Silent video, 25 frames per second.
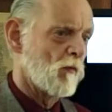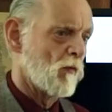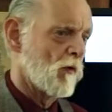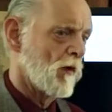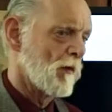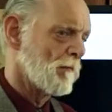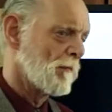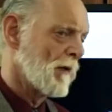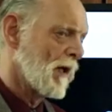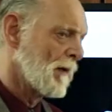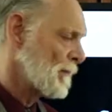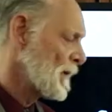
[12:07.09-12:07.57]

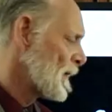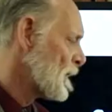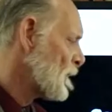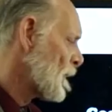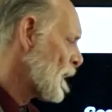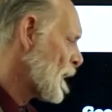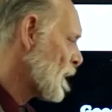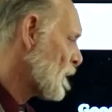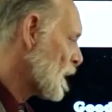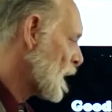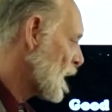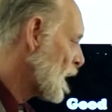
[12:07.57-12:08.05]
word maybe.
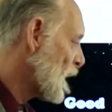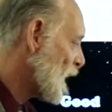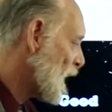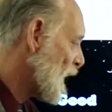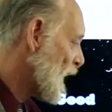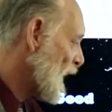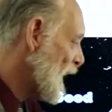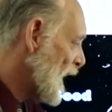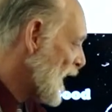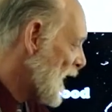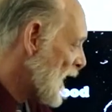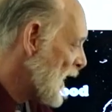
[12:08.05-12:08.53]
Anyway,
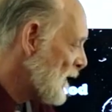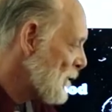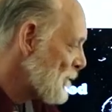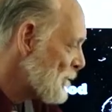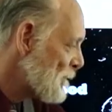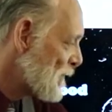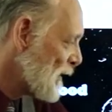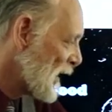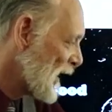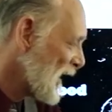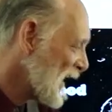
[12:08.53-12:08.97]
he